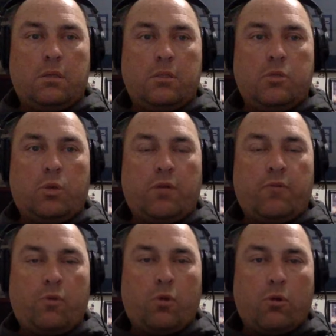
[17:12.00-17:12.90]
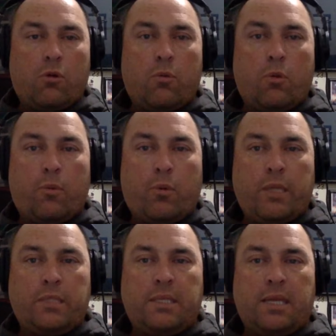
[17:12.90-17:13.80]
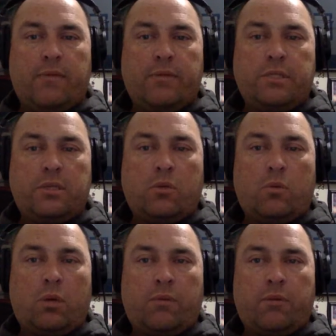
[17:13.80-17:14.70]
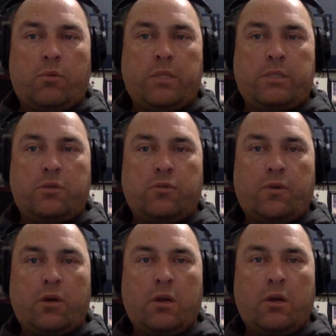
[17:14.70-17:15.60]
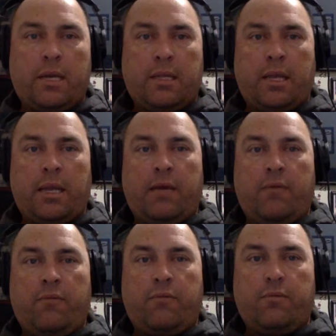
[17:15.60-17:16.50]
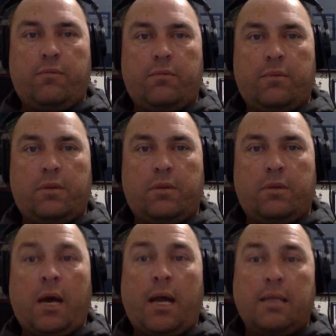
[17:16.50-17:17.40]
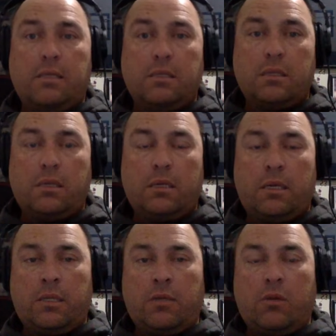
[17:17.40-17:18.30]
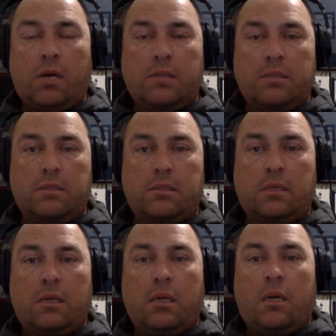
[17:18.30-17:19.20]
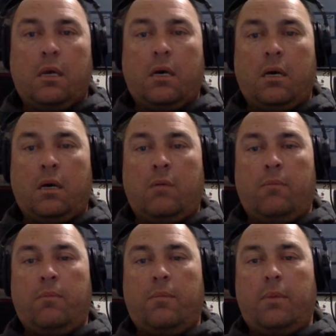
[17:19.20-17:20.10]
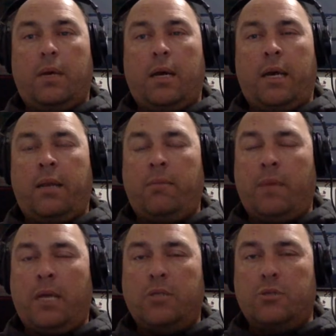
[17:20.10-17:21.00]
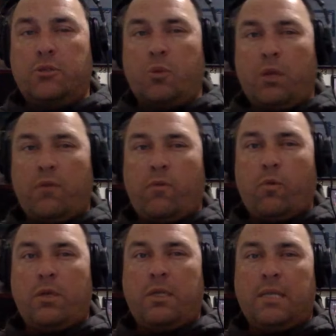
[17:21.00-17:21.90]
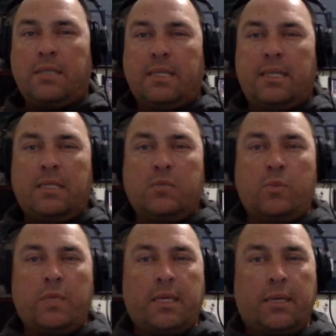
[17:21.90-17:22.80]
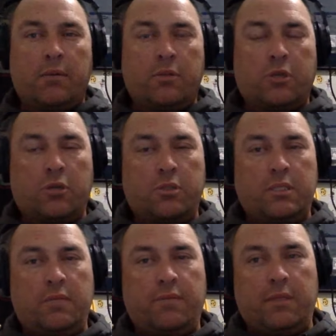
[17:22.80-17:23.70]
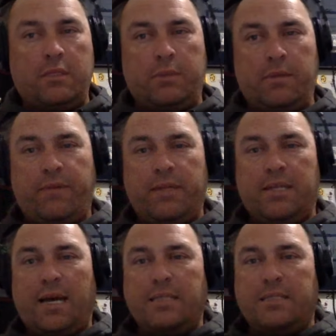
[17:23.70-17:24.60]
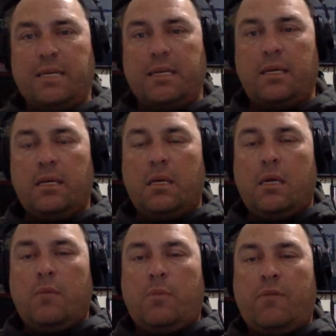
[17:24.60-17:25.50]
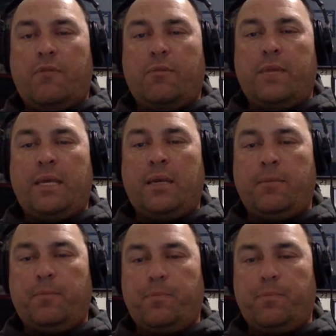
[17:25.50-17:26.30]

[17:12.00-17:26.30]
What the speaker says: 24 or more points in every single one of their wins so far, and they have not in their losses. Um, I'm not sure 24 does it this week. I know the Chargers defense has been fantastic, but for me,